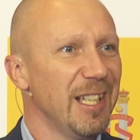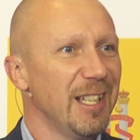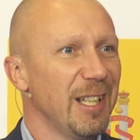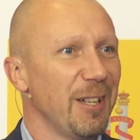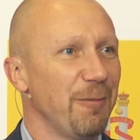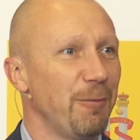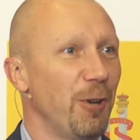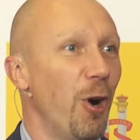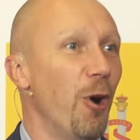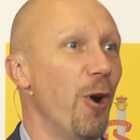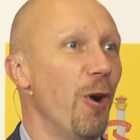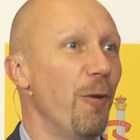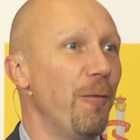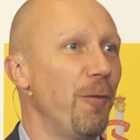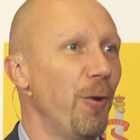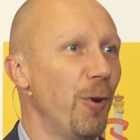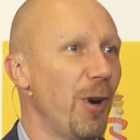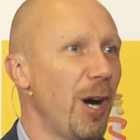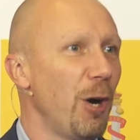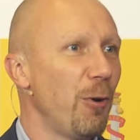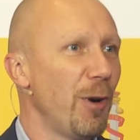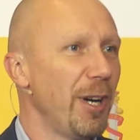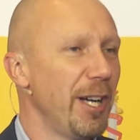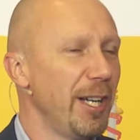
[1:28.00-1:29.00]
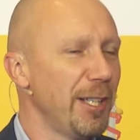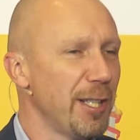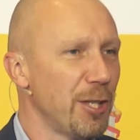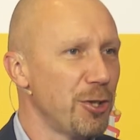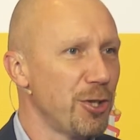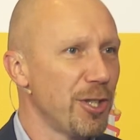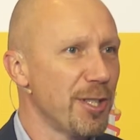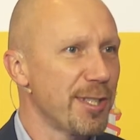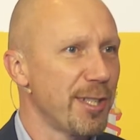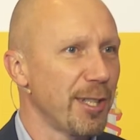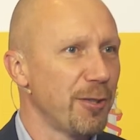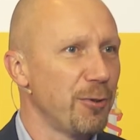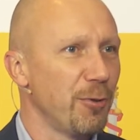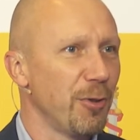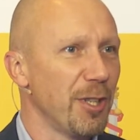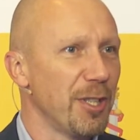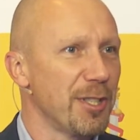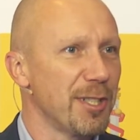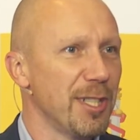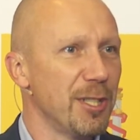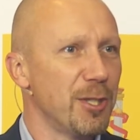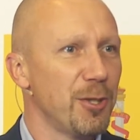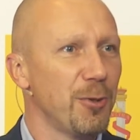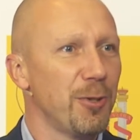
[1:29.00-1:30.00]
or for our energy
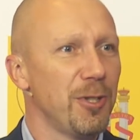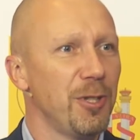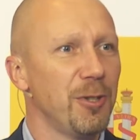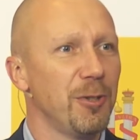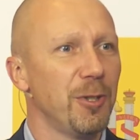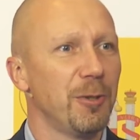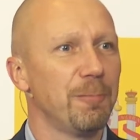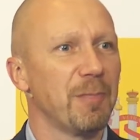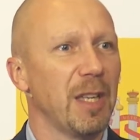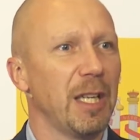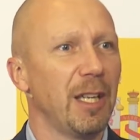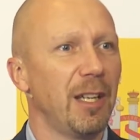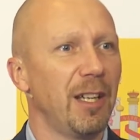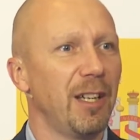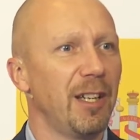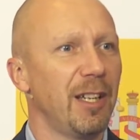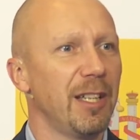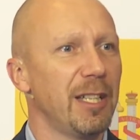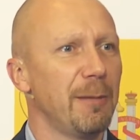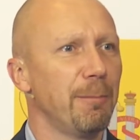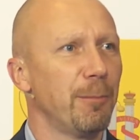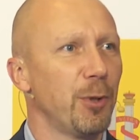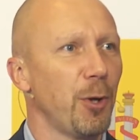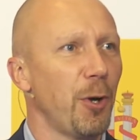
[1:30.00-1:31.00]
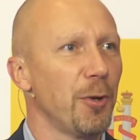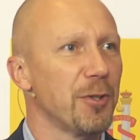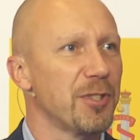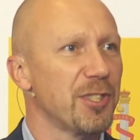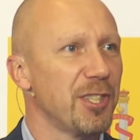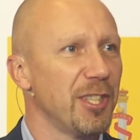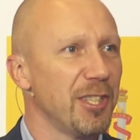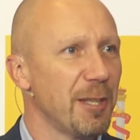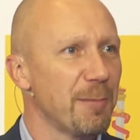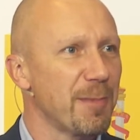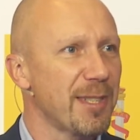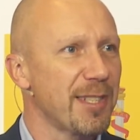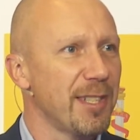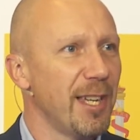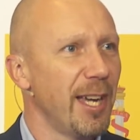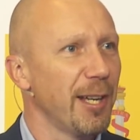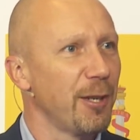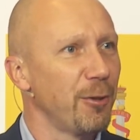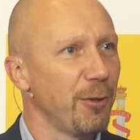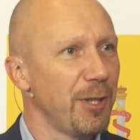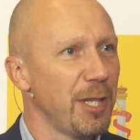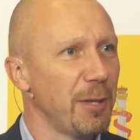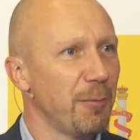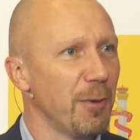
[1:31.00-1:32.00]
security. Do you, in broad terms,
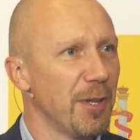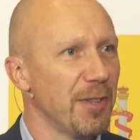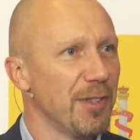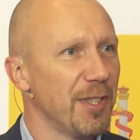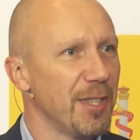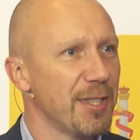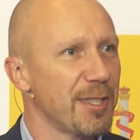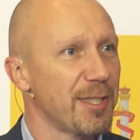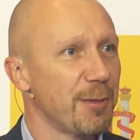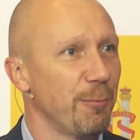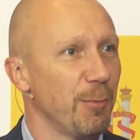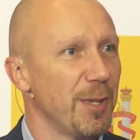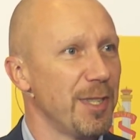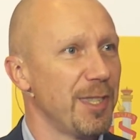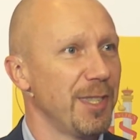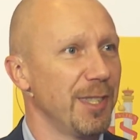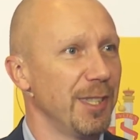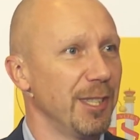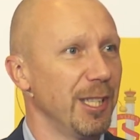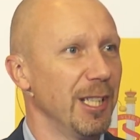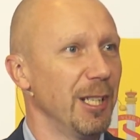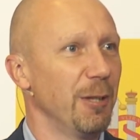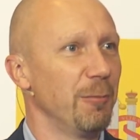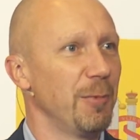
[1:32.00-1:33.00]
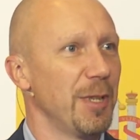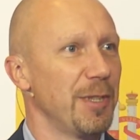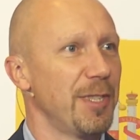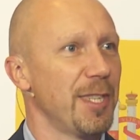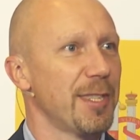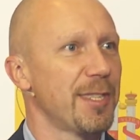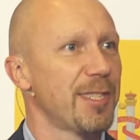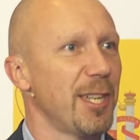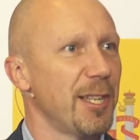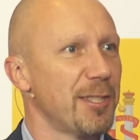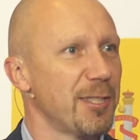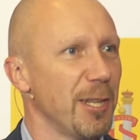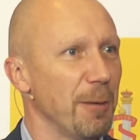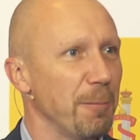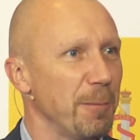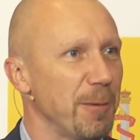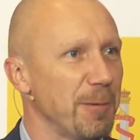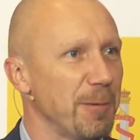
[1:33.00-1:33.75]
agree with this setup?